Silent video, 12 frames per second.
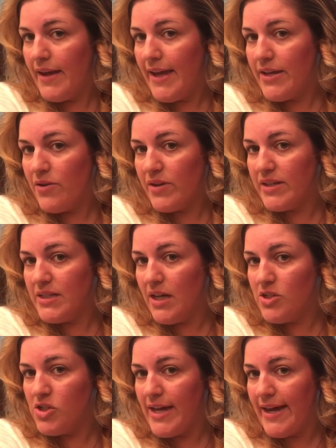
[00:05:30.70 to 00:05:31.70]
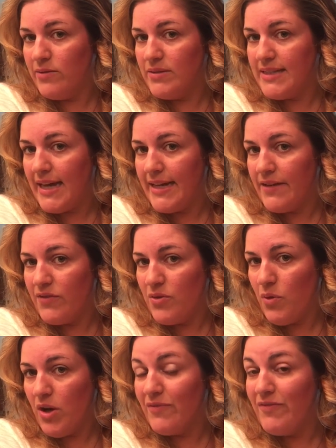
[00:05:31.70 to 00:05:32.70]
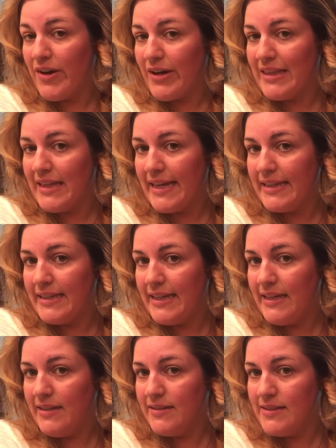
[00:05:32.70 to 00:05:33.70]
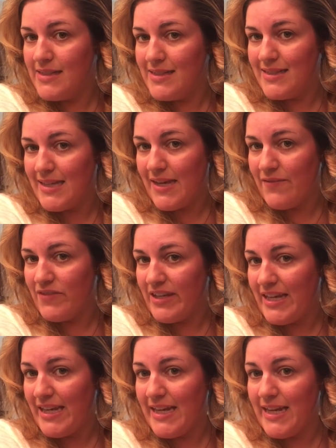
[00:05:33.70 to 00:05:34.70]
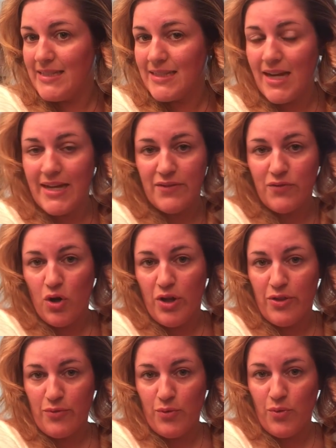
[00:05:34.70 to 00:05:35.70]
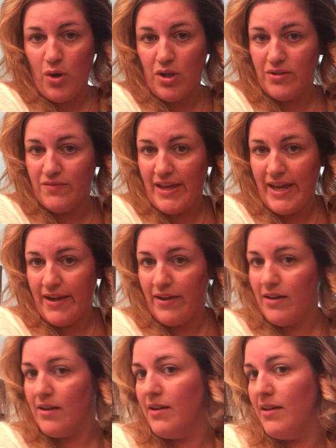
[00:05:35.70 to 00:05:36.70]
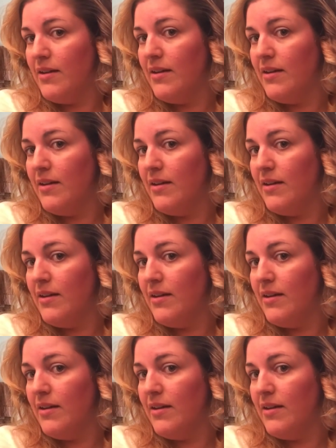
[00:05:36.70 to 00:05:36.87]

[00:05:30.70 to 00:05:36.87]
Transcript: And you can touch the outside if you want very lightly to see if the heat has kind of gone through all of the hair.